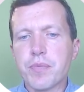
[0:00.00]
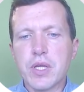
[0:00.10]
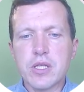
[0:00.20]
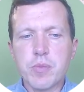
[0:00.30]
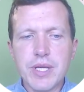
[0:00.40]

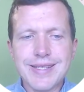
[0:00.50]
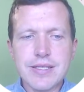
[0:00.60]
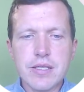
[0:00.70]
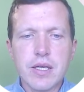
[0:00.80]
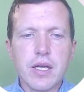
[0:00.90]
It
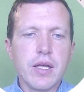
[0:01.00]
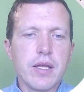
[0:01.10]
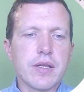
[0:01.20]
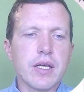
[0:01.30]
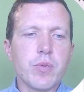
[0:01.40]
means
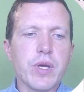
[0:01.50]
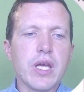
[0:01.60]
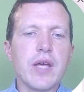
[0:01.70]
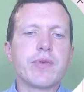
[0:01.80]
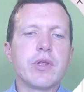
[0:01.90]
that we
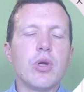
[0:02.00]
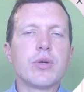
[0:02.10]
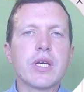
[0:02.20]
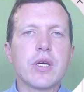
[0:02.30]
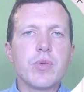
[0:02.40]
have
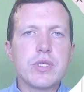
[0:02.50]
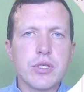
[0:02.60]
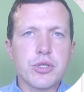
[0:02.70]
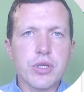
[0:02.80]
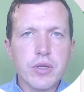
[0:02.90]
loan
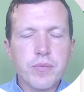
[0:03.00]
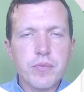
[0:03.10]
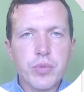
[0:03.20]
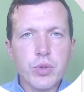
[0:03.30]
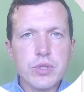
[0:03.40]
acquisition
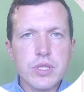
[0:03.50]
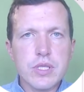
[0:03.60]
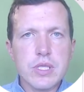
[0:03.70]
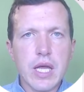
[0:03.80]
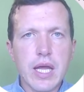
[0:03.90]

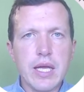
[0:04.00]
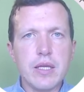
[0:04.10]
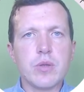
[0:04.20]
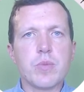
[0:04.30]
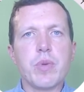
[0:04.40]
process,
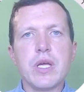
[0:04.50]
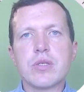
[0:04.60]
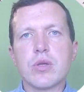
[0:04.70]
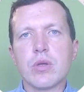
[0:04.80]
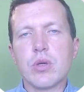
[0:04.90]
and
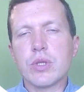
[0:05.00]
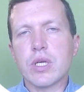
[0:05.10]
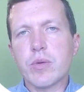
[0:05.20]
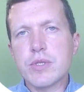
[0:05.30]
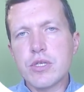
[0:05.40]
based on loan
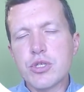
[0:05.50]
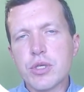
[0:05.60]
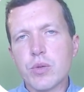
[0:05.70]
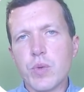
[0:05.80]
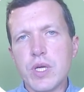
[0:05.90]

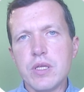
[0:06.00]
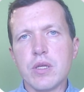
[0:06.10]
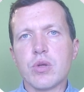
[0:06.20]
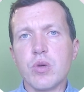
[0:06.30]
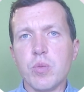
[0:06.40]
acquisition we
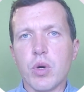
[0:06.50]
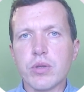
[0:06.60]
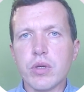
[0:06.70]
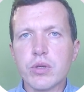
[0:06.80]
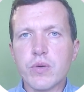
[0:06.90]
need to
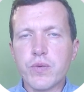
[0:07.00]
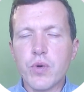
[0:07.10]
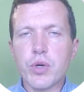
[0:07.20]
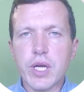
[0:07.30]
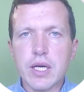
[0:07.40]
model, to
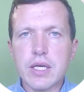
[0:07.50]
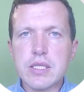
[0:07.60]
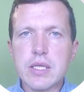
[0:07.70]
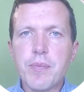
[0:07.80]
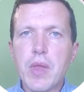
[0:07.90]

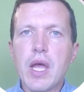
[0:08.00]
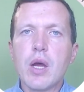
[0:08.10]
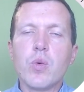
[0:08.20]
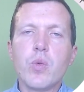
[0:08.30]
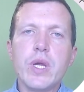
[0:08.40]
forecast.
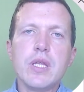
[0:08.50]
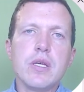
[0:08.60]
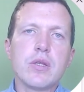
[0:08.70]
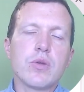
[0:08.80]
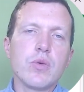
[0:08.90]
We
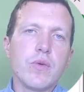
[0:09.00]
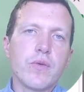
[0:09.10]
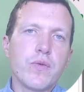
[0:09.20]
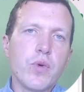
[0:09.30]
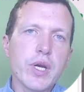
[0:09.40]
need to
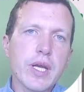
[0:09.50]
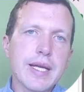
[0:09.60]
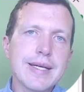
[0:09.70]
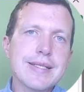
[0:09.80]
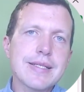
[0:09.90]

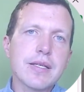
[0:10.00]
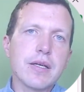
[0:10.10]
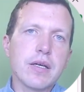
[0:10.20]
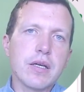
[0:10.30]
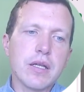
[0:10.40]
forecast
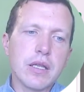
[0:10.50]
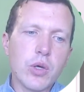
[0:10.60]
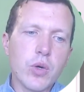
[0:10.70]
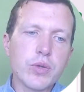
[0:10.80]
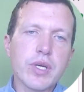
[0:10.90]
a
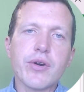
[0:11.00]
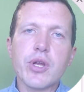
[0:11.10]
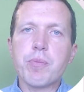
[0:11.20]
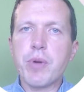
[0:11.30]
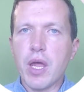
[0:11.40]
loan
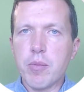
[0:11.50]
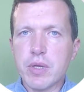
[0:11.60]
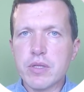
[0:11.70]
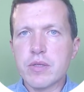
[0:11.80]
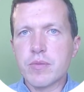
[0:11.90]

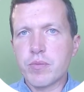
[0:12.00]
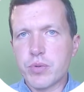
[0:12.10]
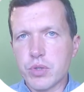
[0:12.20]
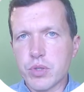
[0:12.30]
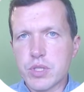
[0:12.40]
repayment
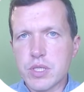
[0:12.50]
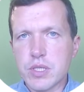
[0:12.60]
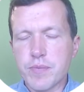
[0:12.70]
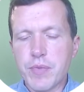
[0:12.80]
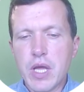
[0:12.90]
process.
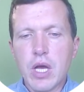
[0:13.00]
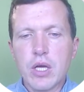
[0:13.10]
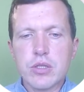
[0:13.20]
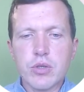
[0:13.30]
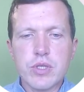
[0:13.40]

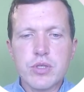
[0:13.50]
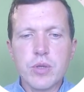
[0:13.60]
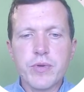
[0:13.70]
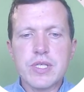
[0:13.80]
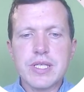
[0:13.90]
So it's
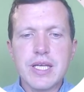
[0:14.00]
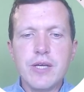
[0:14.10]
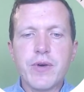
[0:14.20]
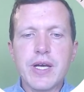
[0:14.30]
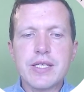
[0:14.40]
obvious,
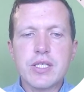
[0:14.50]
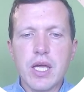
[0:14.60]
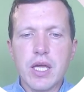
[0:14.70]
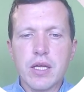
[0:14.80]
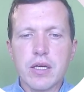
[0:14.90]
if I
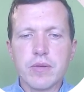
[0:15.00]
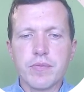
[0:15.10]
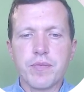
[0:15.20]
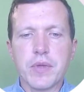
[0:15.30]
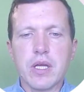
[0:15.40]
take
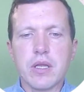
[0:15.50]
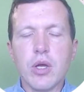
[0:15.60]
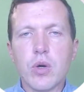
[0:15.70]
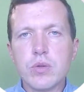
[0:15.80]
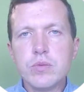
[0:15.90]
a
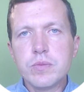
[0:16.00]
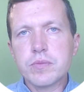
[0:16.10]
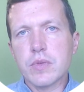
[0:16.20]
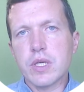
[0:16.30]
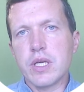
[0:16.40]
loan
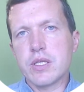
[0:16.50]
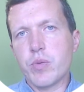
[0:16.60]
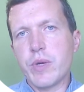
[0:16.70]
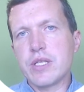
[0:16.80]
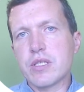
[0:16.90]
in
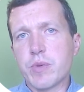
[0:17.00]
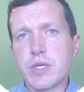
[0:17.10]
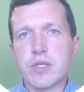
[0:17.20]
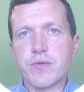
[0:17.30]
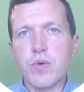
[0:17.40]

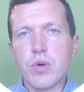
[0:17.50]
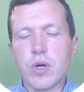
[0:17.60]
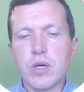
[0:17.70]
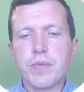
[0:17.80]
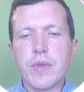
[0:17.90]

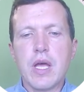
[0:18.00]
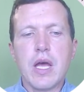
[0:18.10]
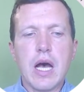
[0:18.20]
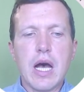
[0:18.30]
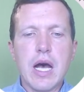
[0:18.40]
2024,
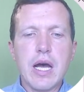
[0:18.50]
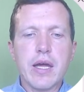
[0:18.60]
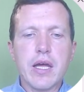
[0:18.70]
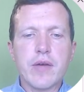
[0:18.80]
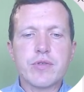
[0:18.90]
I
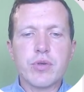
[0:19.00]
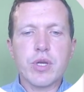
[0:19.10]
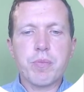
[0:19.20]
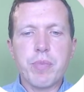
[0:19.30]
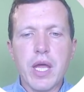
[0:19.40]
have to
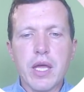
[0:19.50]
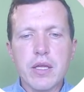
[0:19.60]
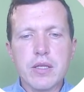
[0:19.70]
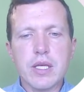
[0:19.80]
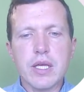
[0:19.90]
repay
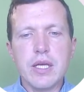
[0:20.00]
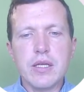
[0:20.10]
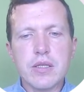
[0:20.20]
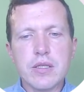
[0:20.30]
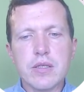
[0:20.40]
it
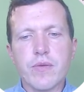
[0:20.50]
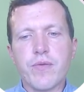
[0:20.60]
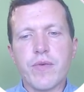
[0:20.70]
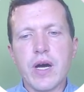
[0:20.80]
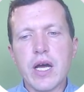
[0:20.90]
in
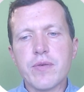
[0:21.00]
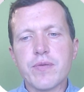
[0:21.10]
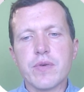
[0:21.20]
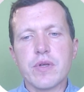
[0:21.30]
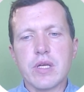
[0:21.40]

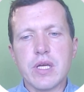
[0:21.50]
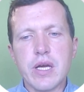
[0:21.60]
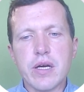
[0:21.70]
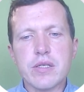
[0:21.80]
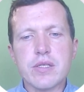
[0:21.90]
5
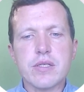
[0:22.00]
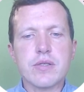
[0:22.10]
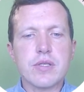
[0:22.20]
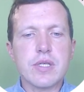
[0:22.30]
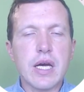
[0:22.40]
years'
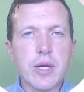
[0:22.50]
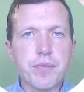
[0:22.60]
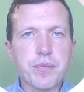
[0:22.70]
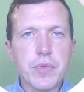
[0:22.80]
time.